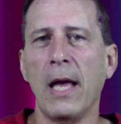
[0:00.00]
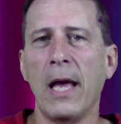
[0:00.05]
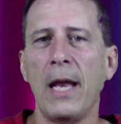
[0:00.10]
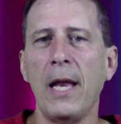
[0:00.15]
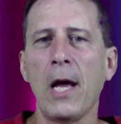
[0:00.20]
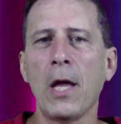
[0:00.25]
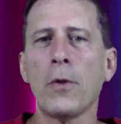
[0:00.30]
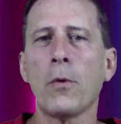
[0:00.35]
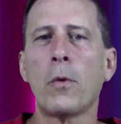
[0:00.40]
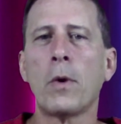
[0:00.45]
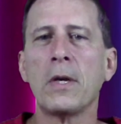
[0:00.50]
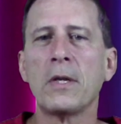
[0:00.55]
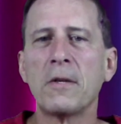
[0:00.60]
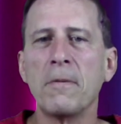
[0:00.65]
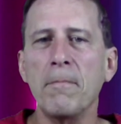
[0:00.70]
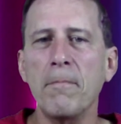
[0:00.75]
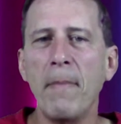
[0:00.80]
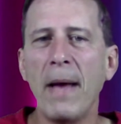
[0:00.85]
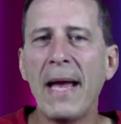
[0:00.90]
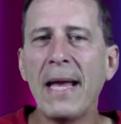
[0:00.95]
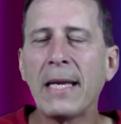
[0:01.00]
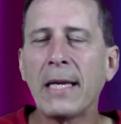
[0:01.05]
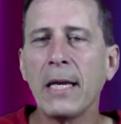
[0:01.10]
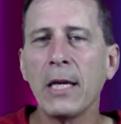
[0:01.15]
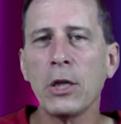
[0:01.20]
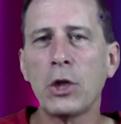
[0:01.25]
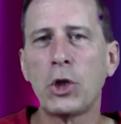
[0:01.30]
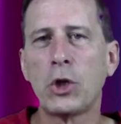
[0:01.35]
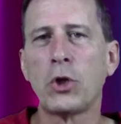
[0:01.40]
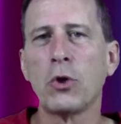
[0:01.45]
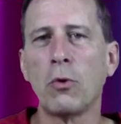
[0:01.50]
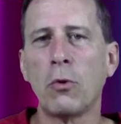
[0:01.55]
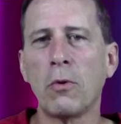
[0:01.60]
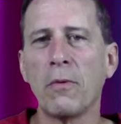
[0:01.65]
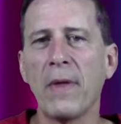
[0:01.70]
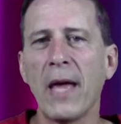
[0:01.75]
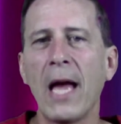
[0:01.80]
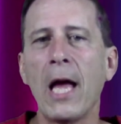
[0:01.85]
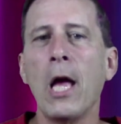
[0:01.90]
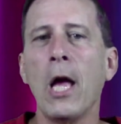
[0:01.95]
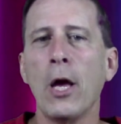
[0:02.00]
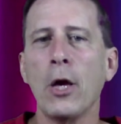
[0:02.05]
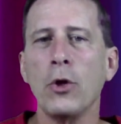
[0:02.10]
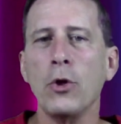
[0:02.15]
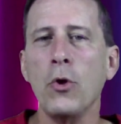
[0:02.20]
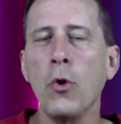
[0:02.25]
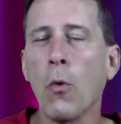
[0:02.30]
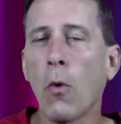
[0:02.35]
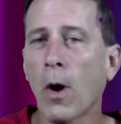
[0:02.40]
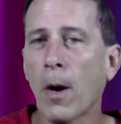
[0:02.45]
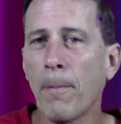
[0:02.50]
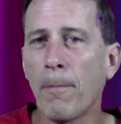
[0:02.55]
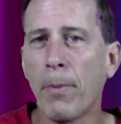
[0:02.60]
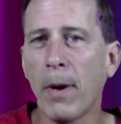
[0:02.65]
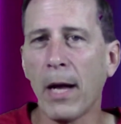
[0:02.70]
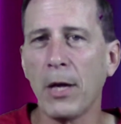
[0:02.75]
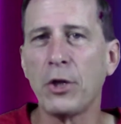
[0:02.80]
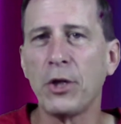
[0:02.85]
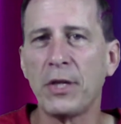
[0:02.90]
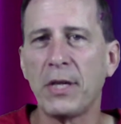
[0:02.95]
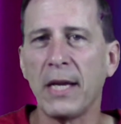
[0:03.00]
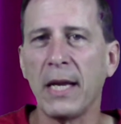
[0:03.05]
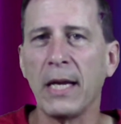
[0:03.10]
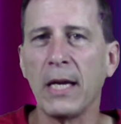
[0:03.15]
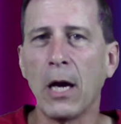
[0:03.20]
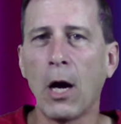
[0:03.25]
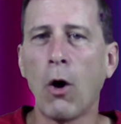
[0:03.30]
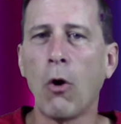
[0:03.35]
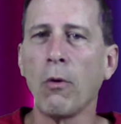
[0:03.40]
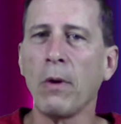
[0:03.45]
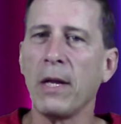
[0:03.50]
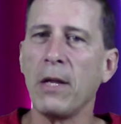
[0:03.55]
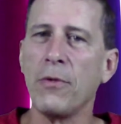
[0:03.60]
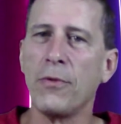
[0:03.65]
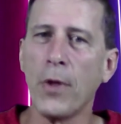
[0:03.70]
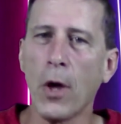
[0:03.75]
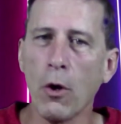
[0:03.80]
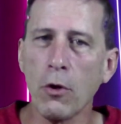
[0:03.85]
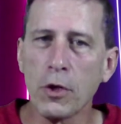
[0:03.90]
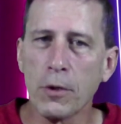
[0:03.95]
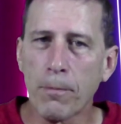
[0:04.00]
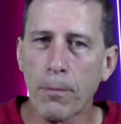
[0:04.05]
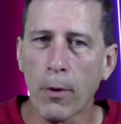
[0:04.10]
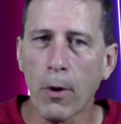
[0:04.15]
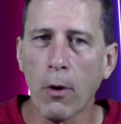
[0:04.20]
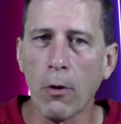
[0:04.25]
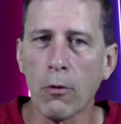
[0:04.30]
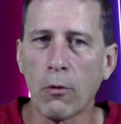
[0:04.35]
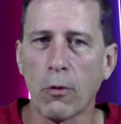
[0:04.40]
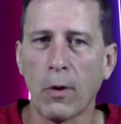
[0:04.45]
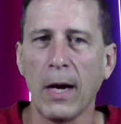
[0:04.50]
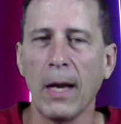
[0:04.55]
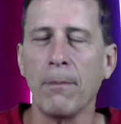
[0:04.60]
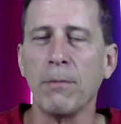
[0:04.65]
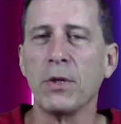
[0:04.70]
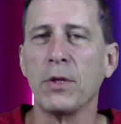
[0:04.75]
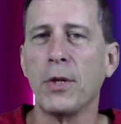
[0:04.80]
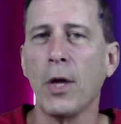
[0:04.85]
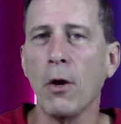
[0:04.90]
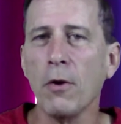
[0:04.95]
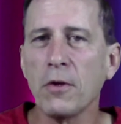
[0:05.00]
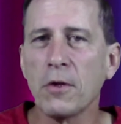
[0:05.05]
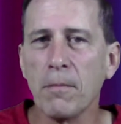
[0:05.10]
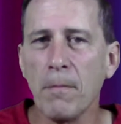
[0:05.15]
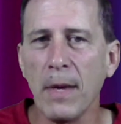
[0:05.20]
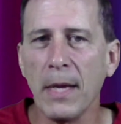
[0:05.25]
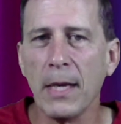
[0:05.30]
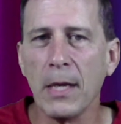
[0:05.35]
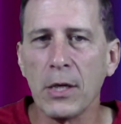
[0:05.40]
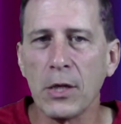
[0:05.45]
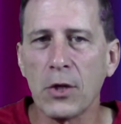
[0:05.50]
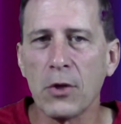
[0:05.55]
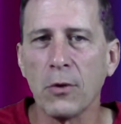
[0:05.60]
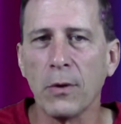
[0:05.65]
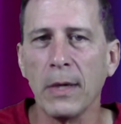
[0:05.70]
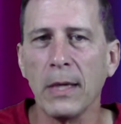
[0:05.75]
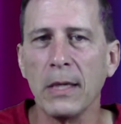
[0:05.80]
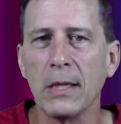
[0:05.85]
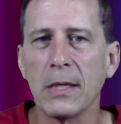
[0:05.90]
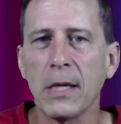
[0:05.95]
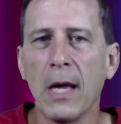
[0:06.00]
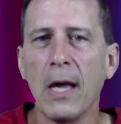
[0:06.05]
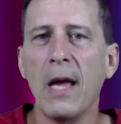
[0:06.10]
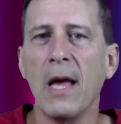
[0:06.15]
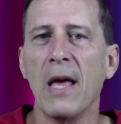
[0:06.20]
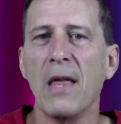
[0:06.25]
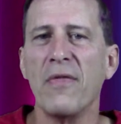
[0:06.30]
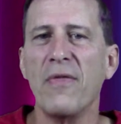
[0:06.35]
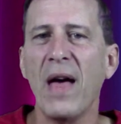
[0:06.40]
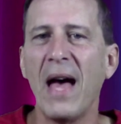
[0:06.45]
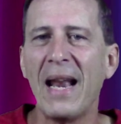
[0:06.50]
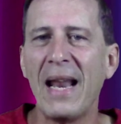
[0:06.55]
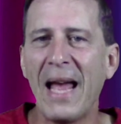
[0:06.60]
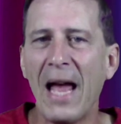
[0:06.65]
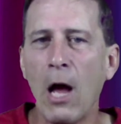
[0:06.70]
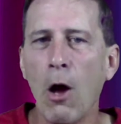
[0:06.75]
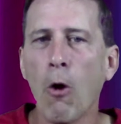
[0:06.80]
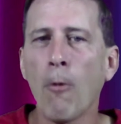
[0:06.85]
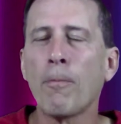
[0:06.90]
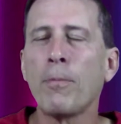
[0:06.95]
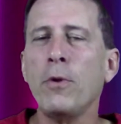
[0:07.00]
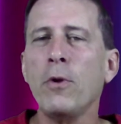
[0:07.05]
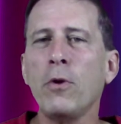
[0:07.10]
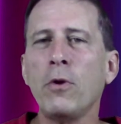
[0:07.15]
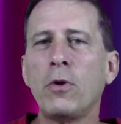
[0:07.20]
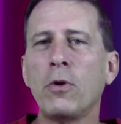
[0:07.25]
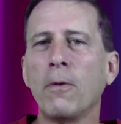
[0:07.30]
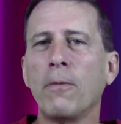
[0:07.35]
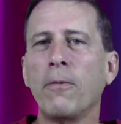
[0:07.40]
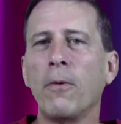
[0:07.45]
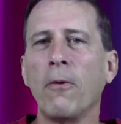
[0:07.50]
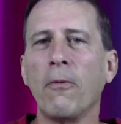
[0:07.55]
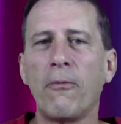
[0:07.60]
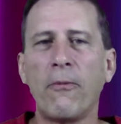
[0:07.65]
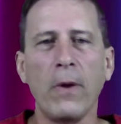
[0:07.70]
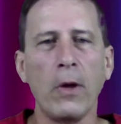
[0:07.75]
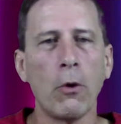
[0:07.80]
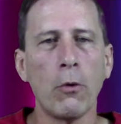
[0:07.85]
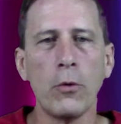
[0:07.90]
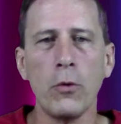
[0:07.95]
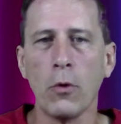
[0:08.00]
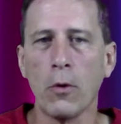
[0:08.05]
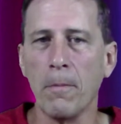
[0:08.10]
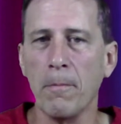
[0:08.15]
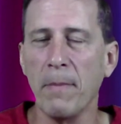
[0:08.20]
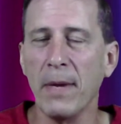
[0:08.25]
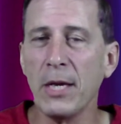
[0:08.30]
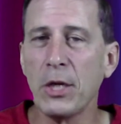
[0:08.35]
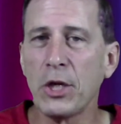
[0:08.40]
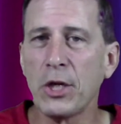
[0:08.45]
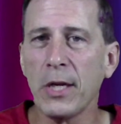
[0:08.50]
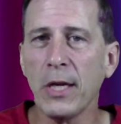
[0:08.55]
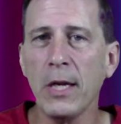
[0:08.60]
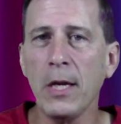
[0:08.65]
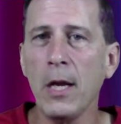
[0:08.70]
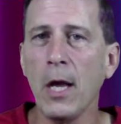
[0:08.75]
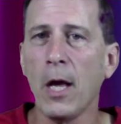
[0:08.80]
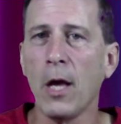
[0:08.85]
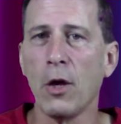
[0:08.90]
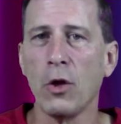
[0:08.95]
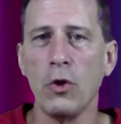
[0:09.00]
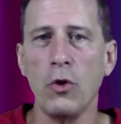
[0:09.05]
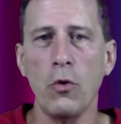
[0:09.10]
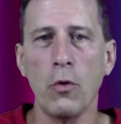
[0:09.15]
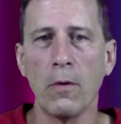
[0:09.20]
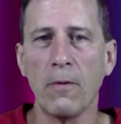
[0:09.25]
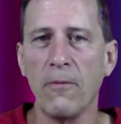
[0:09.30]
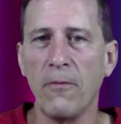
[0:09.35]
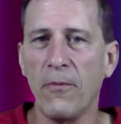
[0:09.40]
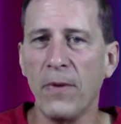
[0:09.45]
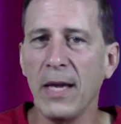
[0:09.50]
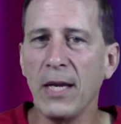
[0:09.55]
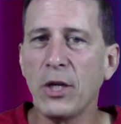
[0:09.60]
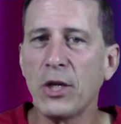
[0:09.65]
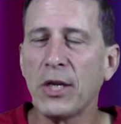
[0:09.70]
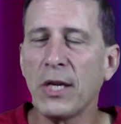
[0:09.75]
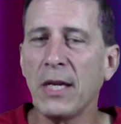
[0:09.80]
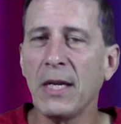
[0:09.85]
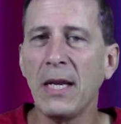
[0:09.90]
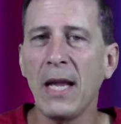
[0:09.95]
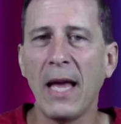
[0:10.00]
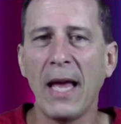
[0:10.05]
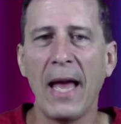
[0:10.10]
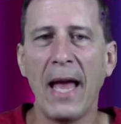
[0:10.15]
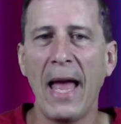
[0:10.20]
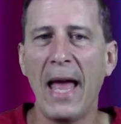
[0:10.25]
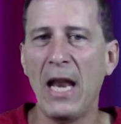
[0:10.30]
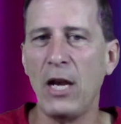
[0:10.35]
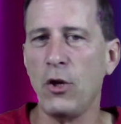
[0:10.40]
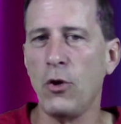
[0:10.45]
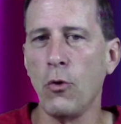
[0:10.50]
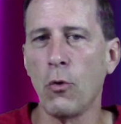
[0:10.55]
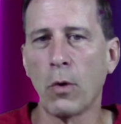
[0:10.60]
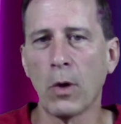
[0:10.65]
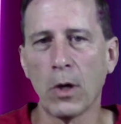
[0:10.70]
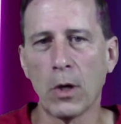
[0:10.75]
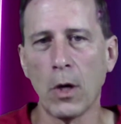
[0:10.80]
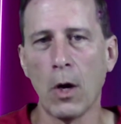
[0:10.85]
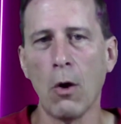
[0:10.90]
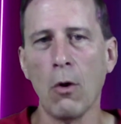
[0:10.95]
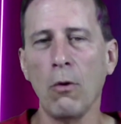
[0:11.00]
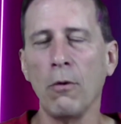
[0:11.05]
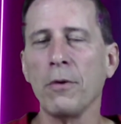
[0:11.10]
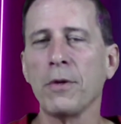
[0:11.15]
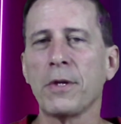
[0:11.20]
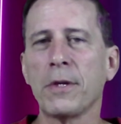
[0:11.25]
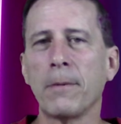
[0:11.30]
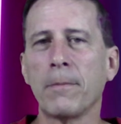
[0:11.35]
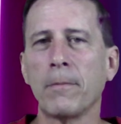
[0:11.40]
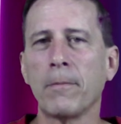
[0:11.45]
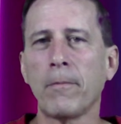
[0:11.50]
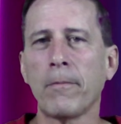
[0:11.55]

In other words, making sure that you are budgeting only those programs, those ministries that help you to fulfill your mission, your vision, and your goals.